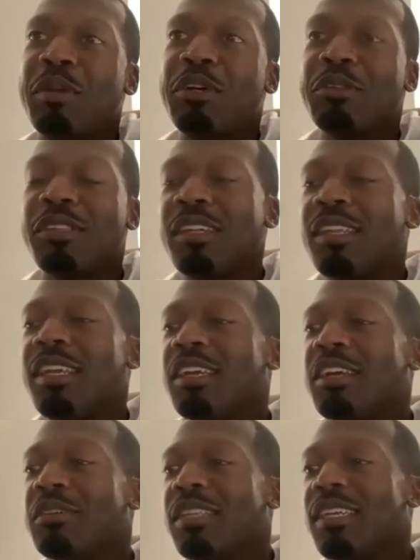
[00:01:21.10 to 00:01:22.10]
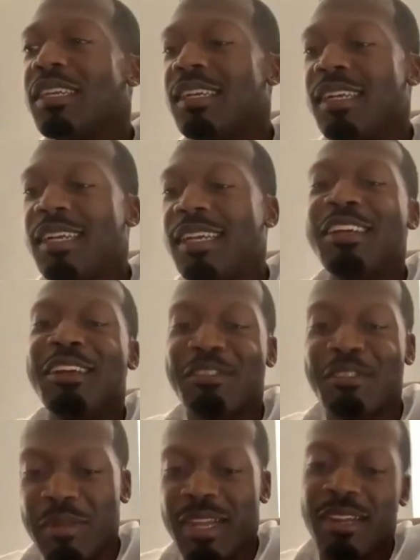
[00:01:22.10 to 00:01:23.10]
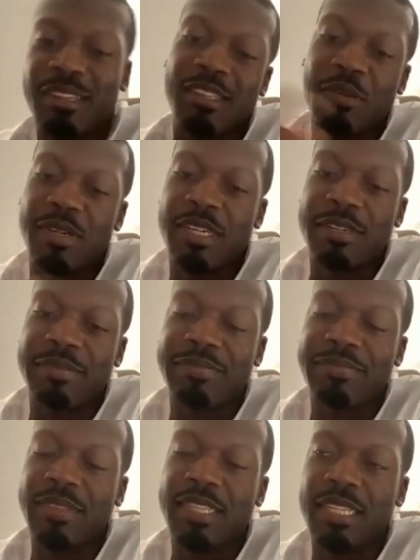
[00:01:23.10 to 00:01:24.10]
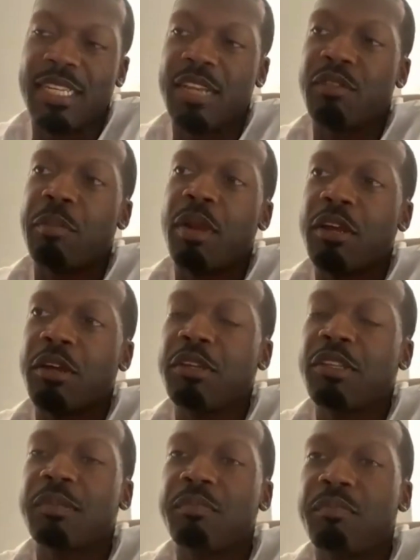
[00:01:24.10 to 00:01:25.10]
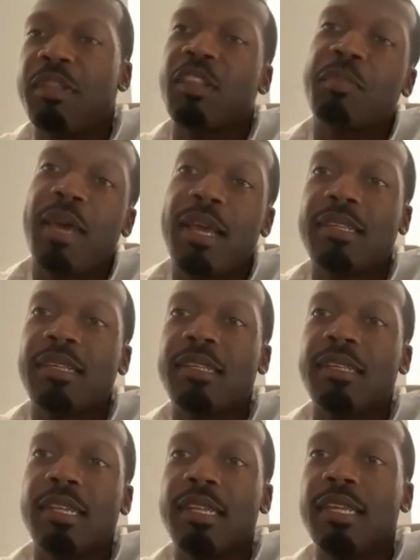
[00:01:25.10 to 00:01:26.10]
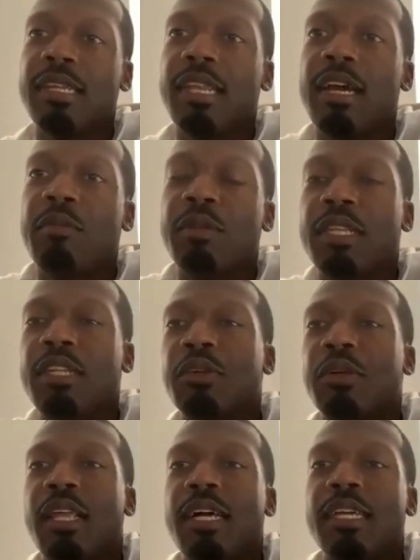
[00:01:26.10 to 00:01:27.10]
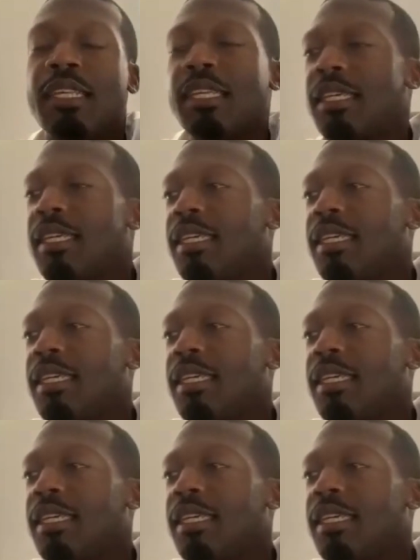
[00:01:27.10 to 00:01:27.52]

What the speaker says: Mo, who's still the head coach there. From there to Denver Broncos this past season, and then now with the Detroit Lions.